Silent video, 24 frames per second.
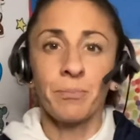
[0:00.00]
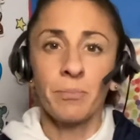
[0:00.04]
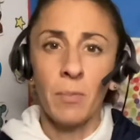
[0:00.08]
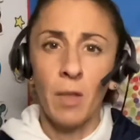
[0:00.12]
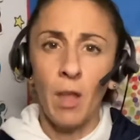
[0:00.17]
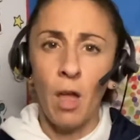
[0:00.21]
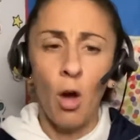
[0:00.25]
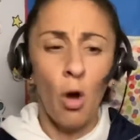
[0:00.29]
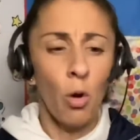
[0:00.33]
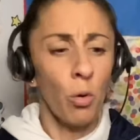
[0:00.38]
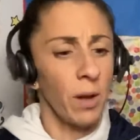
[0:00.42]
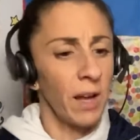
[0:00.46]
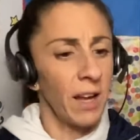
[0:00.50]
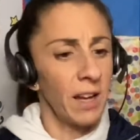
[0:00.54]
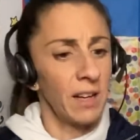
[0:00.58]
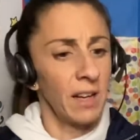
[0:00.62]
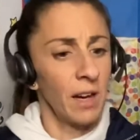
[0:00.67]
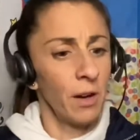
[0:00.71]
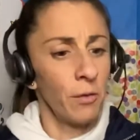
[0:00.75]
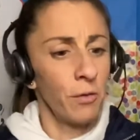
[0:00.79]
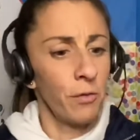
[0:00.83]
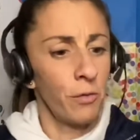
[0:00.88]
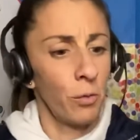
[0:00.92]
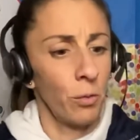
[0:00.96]
Okay,
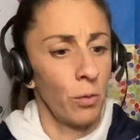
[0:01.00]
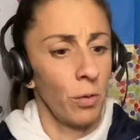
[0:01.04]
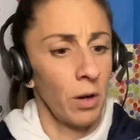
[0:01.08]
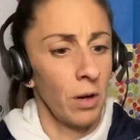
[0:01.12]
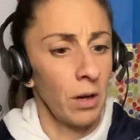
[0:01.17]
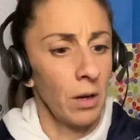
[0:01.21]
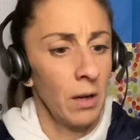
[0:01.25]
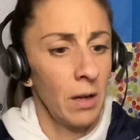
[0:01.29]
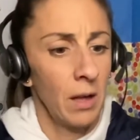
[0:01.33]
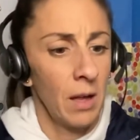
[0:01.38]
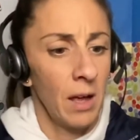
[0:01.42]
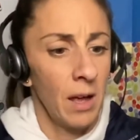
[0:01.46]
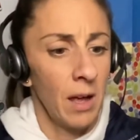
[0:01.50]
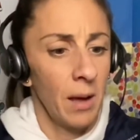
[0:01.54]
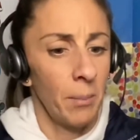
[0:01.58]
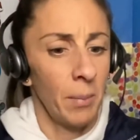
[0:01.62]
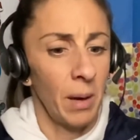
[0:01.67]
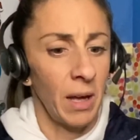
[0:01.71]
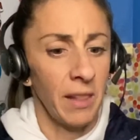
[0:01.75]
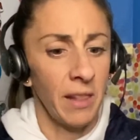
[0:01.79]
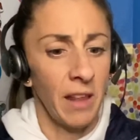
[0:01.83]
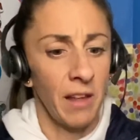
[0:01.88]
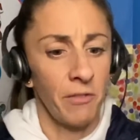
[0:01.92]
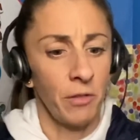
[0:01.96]
now for
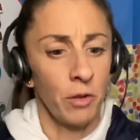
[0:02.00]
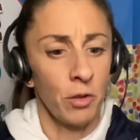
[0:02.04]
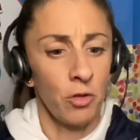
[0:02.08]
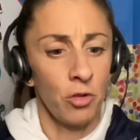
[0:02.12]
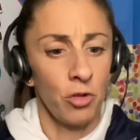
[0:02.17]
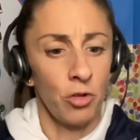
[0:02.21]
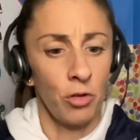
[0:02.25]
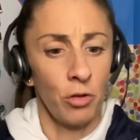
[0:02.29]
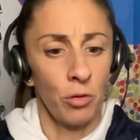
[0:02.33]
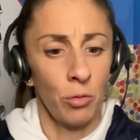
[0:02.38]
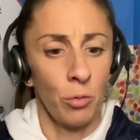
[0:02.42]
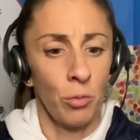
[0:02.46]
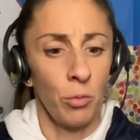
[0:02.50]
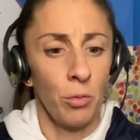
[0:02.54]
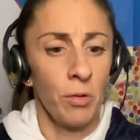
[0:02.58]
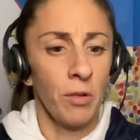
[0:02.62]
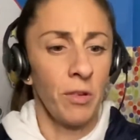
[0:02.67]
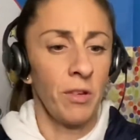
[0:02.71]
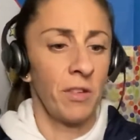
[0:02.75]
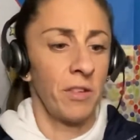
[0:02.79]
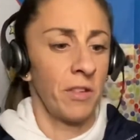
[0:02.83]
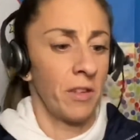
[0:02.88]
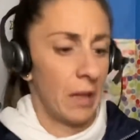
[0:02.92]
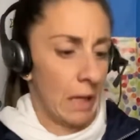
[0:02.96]
my level
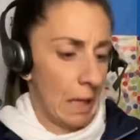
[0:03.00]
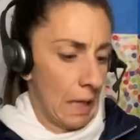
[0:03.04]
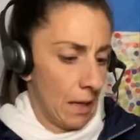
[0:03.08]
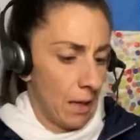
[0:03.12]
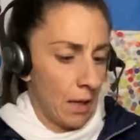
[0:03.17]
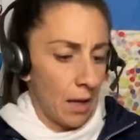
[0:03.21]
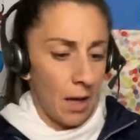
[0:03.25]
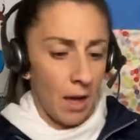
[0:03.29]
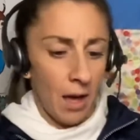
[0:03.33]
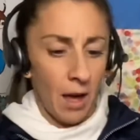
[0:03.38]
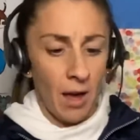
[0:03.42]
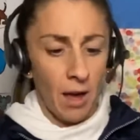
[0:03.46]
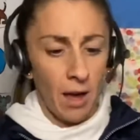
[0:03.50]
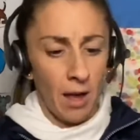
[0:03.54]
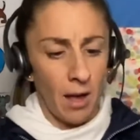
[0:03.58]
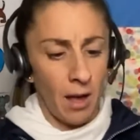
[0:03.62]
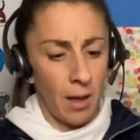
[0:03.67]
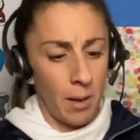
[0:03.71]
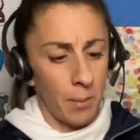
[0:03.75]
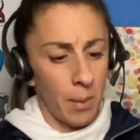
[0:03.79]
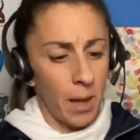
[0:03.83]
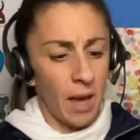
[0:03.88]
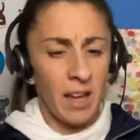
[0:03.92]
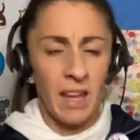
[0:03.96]
2s.
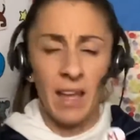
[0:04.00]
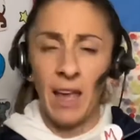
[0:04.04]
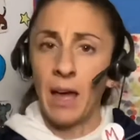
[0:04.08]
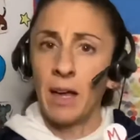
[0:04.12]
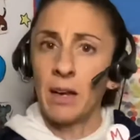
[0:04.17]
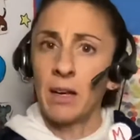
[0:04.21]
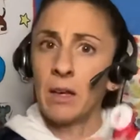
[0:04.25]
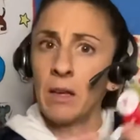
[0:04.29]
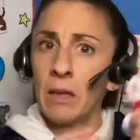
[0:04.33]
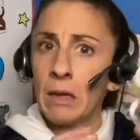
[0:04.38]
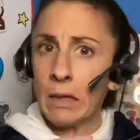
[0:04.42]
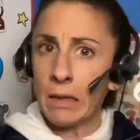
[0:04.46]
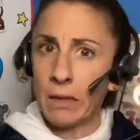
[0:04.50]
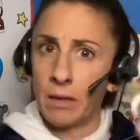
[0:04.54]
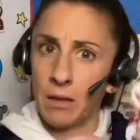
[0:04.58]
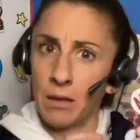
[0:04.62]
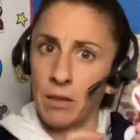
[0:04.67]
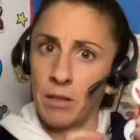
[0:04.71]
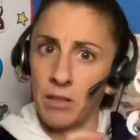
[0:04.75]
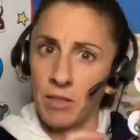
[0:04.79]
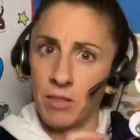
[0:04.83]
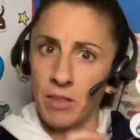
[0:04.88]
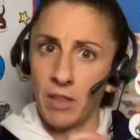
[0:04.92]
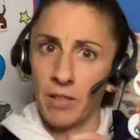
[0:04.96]
Again,
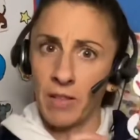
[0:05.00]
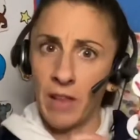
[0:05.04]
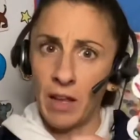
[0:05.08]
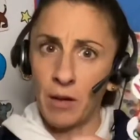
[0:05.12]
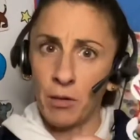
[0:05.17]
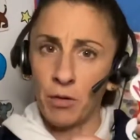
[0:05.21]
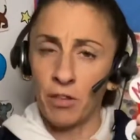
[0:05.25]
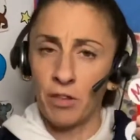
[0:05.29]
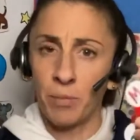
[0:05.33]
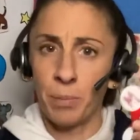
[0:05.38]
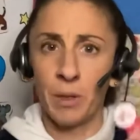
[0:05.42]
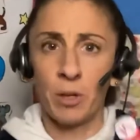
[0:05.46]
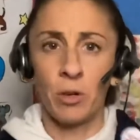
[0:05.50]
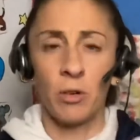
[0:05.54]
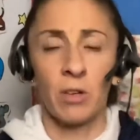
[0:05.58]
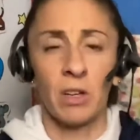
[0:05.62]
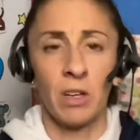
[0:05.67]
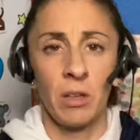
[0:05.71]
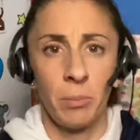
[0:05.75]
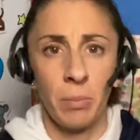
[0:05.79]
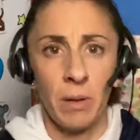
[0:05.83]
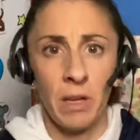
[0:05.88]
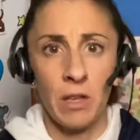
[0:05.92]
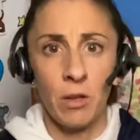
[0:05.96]
the letter spinner
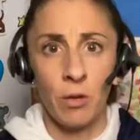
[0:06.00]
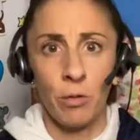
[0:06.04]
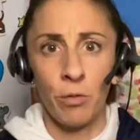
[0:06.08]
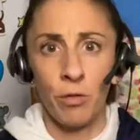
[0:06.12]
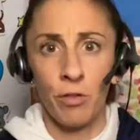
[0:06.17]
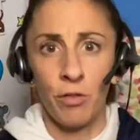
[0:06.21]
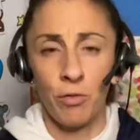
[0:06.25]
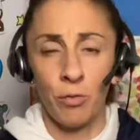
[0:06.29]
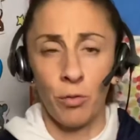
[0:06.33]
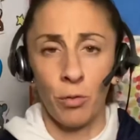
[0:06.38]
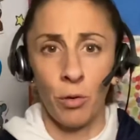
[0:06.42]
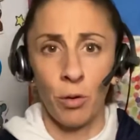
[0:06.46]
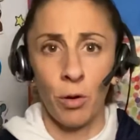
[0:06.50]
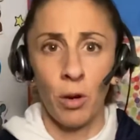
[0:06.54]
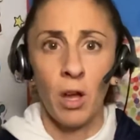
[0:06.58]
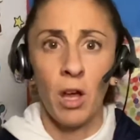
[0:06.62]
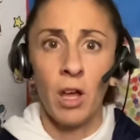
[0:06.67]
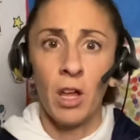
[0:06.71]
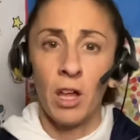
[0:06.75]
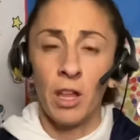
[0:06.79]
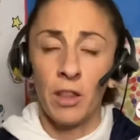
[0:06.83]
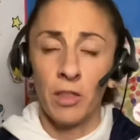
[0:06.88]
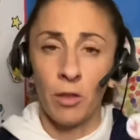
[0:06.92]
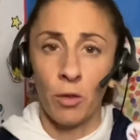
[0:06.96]
can be used for
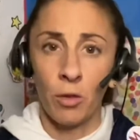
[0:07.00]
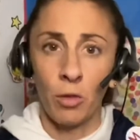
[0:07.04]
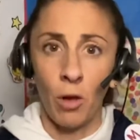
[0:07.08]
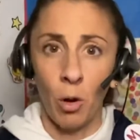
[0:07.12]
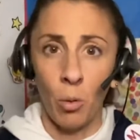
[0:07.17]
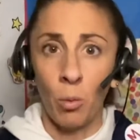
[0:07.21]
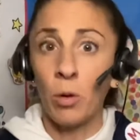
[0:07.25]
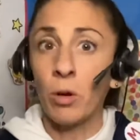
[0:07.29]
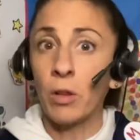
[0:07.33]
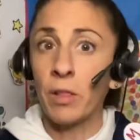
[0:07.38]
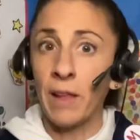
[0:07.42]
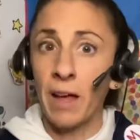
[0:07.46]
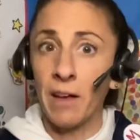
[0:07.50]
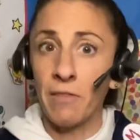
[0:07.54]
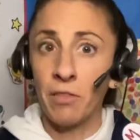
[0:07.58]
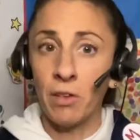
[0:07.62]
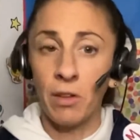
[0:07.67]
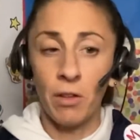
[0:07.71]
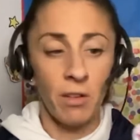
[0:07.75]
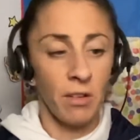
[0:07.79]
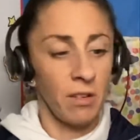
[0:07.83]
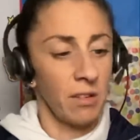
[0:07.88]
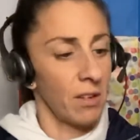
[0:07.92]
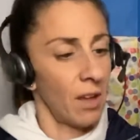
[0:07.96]
the lower
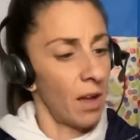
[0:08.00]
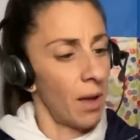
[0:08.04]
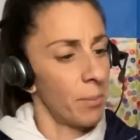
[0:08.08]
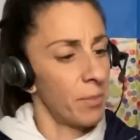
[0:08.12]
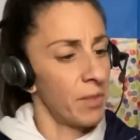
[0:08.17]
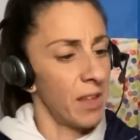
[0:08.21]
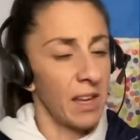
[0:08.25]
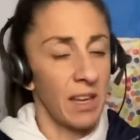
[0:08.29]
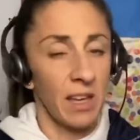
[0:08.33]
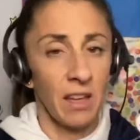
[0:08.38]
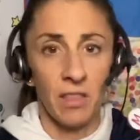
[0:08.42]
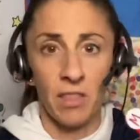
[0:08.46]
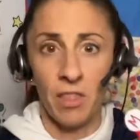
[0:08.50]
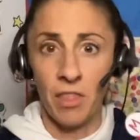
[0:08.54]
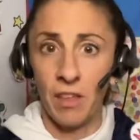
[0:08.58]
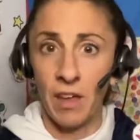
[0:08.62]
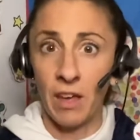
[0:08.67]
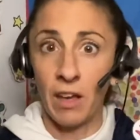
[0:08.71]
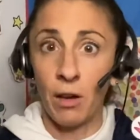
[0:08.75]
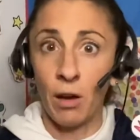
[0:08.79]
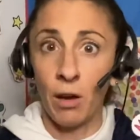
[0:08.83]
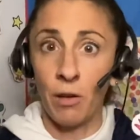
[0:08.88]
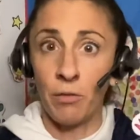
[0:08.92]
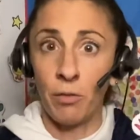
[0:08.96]
levels. They can
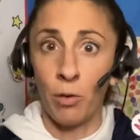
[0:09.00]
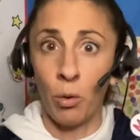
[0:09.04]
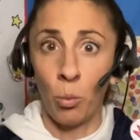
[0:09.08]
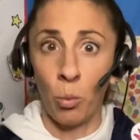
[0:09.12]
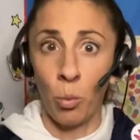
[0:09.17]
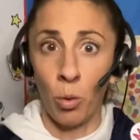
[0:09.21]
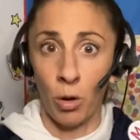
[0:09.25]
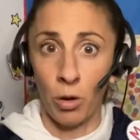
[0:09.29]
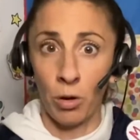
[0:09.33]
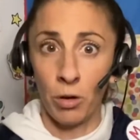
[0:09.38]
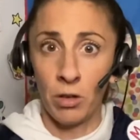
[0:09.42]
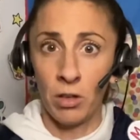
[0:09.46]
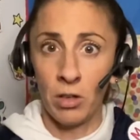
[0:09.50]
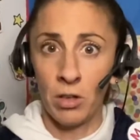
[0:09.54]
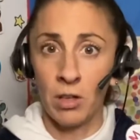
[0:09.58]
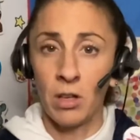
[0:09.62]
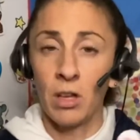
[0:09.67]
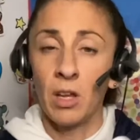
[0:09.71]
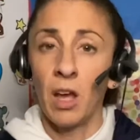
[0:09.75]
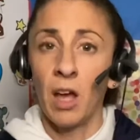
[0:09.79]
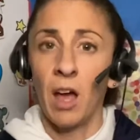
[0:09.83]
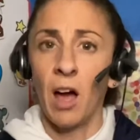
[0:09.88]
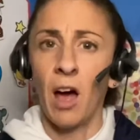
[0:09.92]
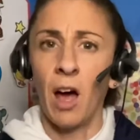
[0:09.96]
think of a word
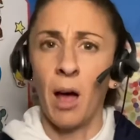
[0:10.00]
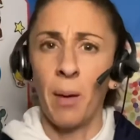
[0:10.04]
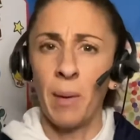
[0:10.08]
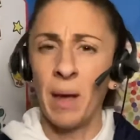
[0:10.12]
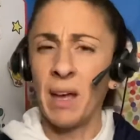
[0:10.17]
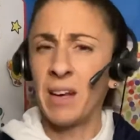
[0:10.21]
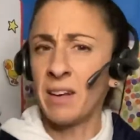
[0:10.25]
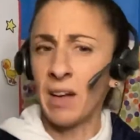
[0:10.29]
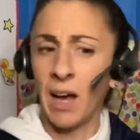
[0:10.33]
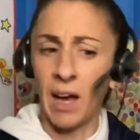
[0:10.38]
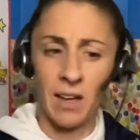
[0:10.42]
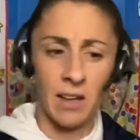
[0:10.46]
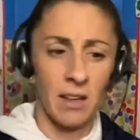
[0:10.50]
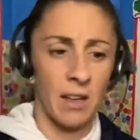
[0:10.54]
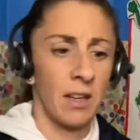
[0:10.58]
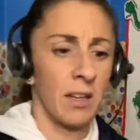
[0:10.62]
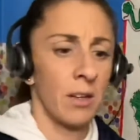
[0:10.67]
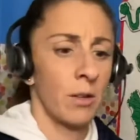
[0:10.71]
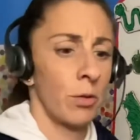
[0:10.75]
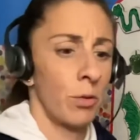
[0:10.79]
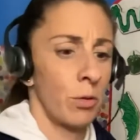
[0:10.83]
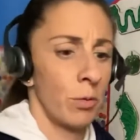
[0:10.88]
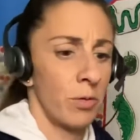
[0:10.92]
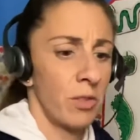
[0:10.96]
and not
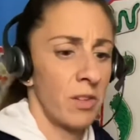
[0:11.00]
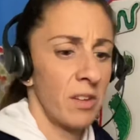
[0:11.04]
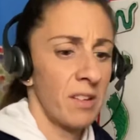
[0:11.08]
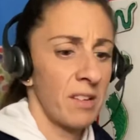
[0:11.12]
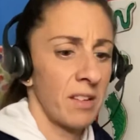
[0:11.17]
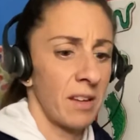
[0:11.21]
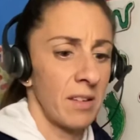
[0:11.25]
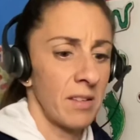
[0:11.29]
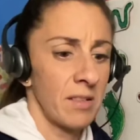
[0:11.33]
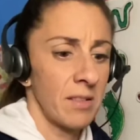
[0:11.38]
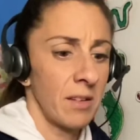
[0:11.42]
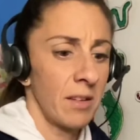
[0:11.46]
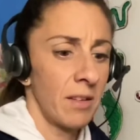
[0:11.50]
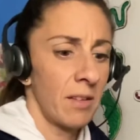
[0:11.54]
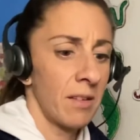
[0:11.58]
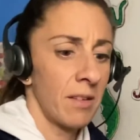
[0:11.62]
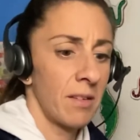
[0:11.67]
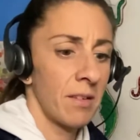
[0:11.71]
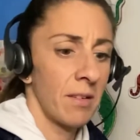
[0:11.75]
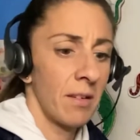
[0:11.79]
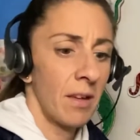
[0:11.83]
include the sentence.